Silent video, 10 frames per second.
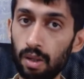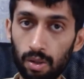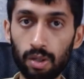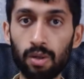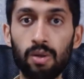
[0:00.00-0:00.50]

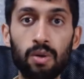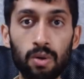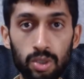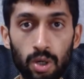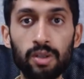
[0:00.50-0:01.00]
You
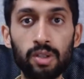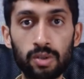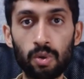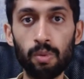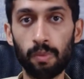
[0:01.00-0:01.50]
can join
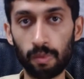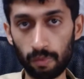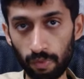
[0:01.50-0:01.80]
this group.